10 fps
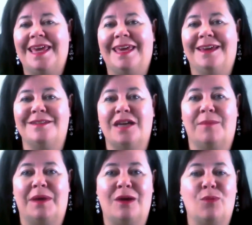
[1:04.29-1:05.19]
And
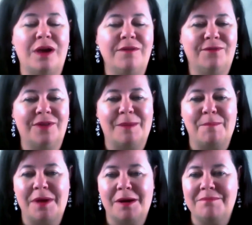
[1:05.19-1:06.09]
I'm a wife
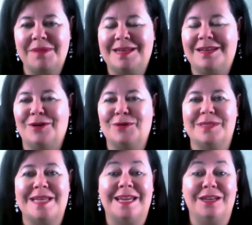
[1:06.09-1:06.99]
and mom. My
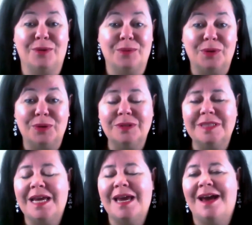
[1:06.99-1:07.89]
daughter's 10-year-old.
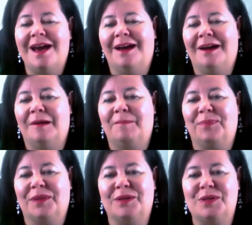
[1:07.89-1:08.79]

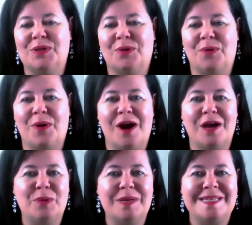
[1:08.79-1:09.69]
So
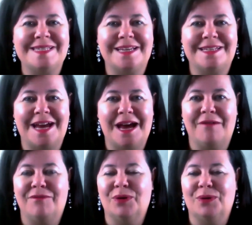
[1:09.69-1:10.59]
I know what it's like to
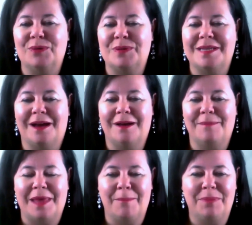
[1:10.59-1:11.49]
have those
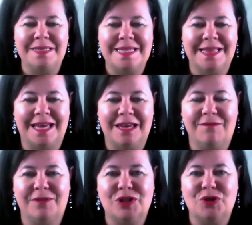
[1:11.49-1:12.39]
that busy
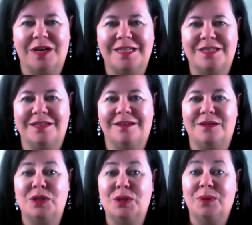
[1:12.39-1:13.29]
life and trying to
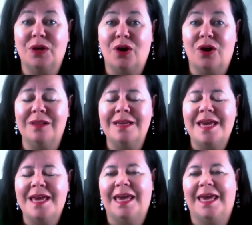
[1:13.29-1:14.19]
do it all.
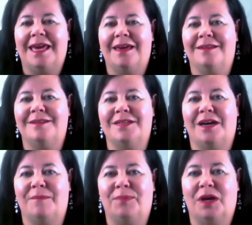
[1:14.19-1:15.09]
And
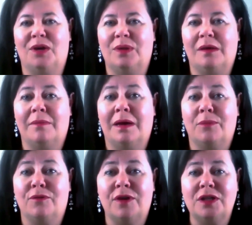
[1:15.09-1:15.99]
not only am I a
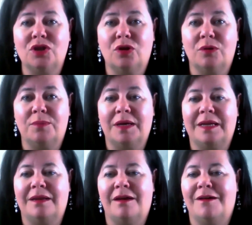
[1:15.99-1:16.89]
professional,
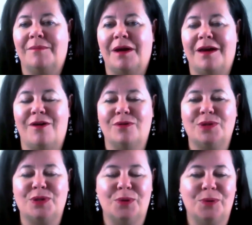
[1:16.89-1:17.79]
but I
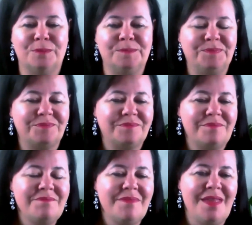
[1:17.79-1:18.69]
also
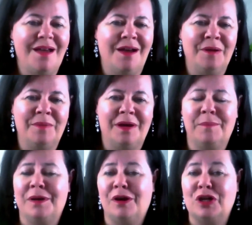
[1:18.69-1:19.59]
I'm
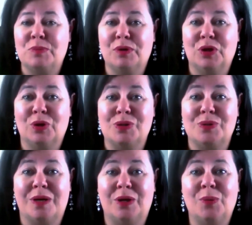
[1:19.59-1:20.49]
an entrepreneur,
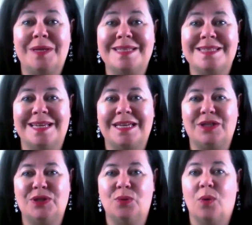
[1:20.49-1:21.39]
so I know what it's like
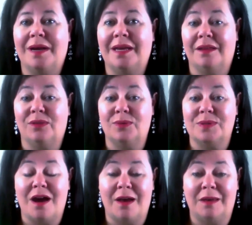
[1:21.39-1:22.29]
to want to get
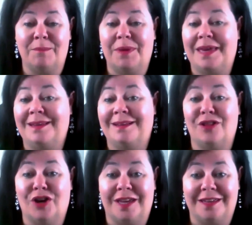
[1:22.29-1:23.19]
those high-paying
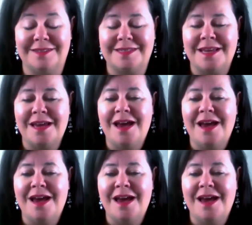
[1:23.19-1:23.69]
clients.